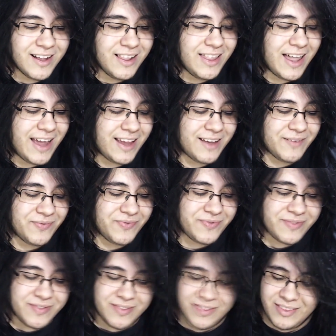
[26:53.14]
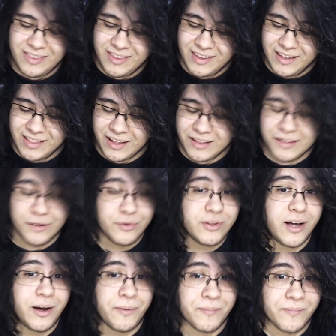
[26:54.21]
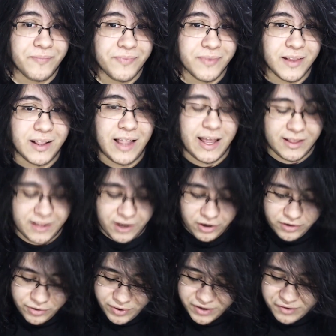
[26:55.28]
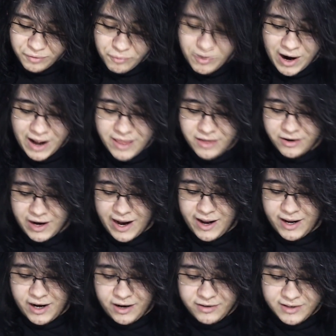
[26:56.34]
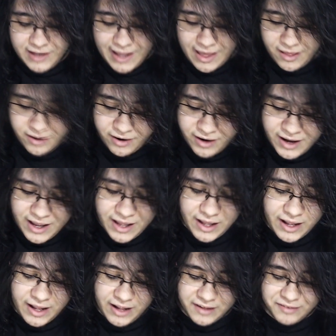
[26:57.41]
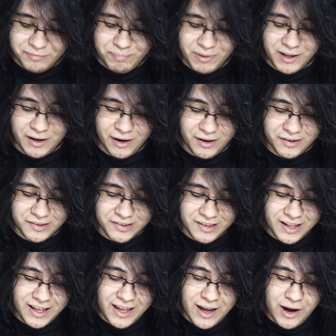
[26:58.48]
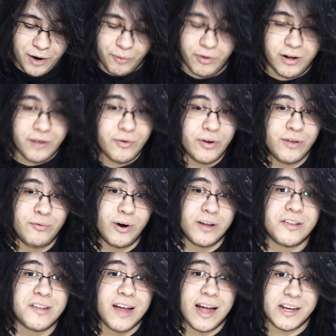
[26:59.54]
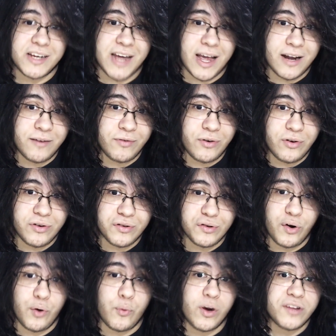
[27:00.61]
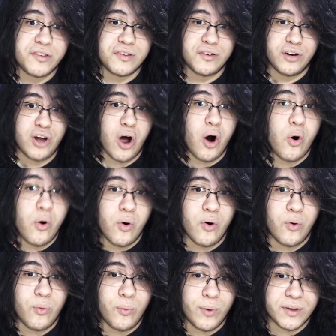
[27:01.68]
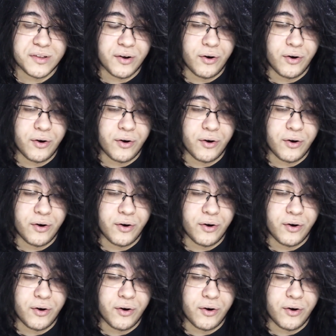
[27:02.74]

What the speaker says: Like, that's so dumb. Like, the only reason why they're hanging out together is because Will wants to catch Hannibal, so he wants to know what's